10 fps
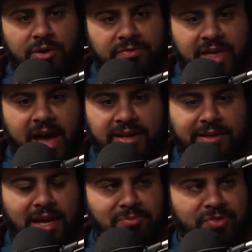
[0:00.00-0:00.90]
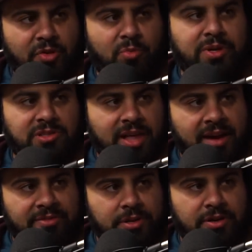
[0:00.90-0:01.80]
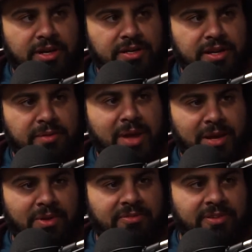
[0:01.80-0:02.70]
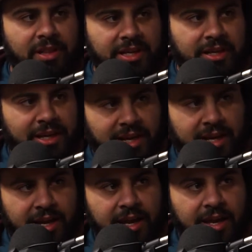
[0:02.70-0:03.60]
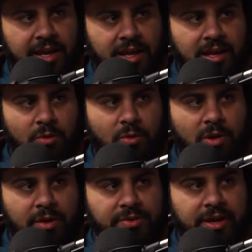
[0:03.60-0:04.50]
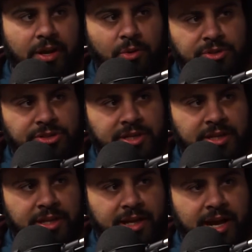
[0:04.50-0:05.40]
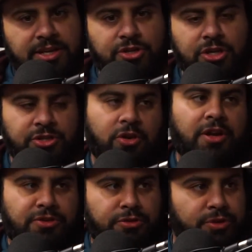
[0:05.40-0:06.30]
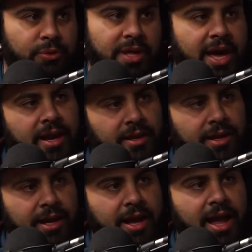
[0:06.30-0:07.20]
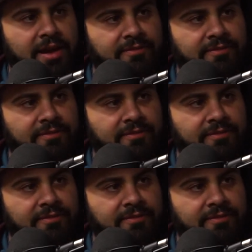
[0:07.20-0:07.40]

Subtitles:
And out of that came so much laughter and it made me feel like a kid where I was like, holy shit, like I just got to do that.